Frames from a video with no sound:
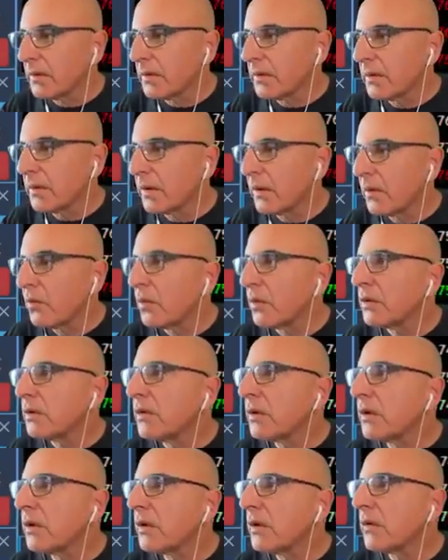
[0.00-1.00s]
And I'm
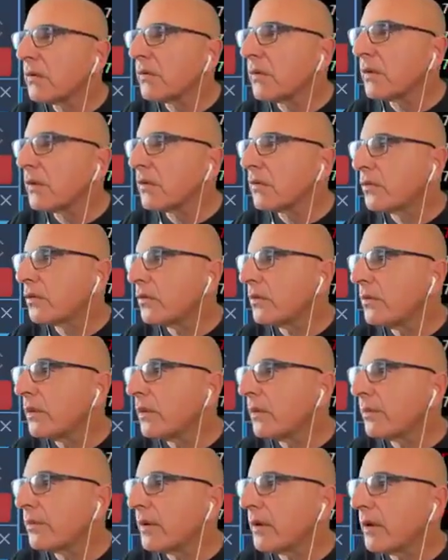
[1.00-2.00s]
wondering if that should be
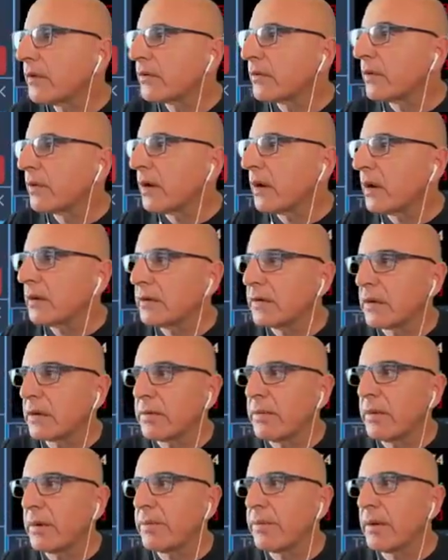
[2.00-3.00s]
the place where I'll
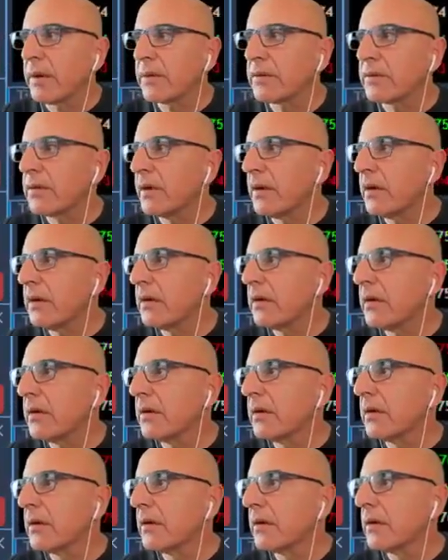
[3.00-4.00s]
take my partial.
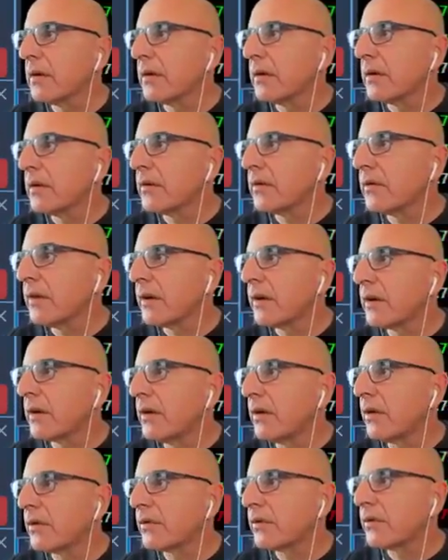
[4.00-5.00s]
It's very
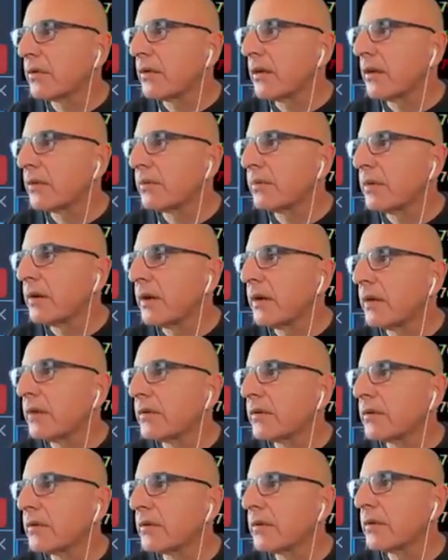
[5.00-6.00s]
close to that
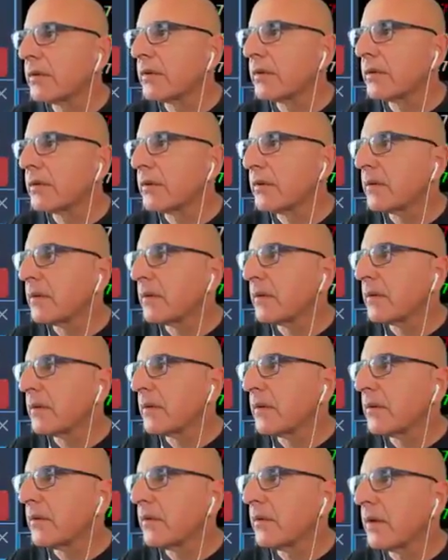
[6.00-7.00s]
place
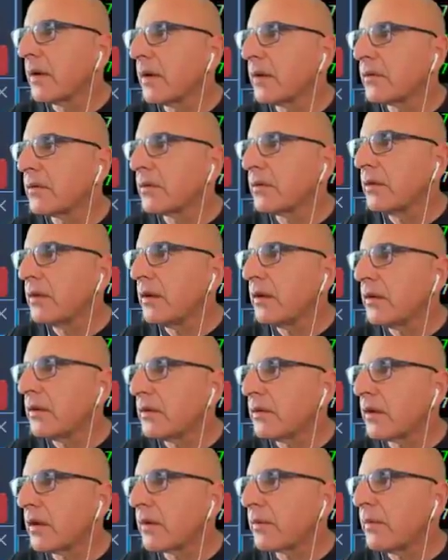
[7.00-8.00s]
where I should need to
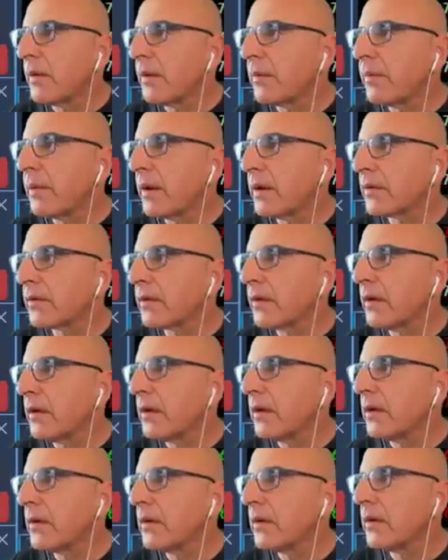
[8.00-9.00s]
take my
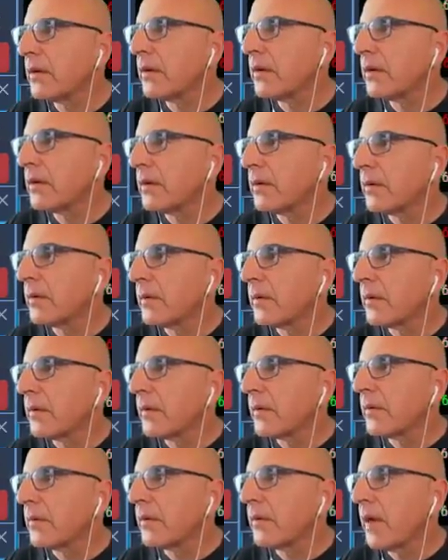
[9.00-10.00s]
partial.
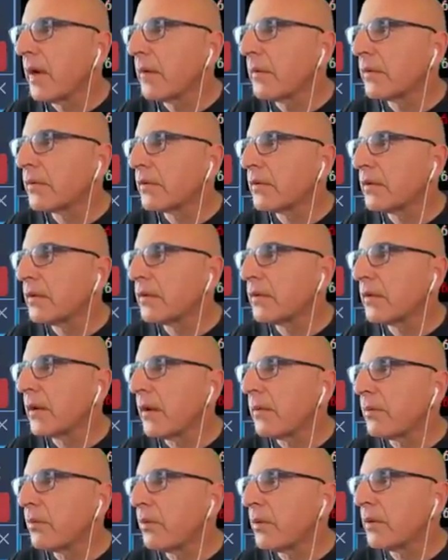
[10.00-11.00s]
Amazon is
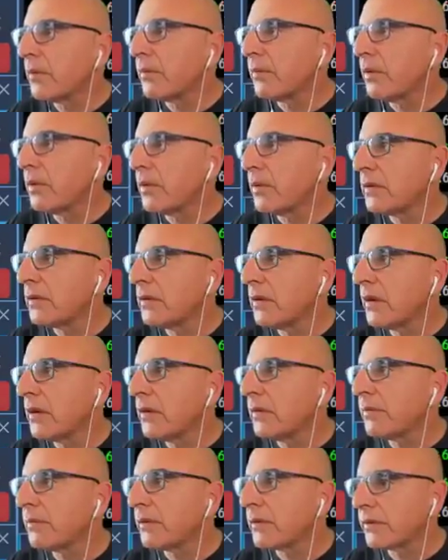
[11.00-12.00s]
up
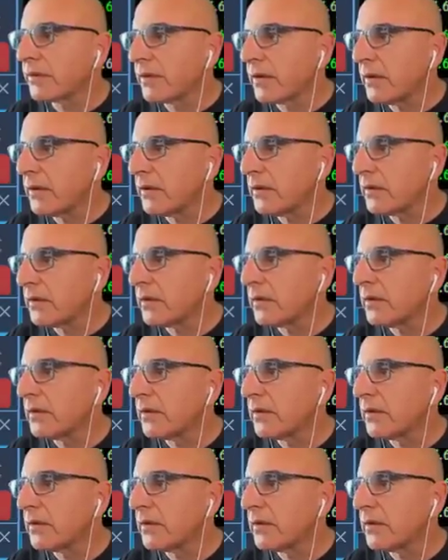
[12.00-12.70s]
1.9%.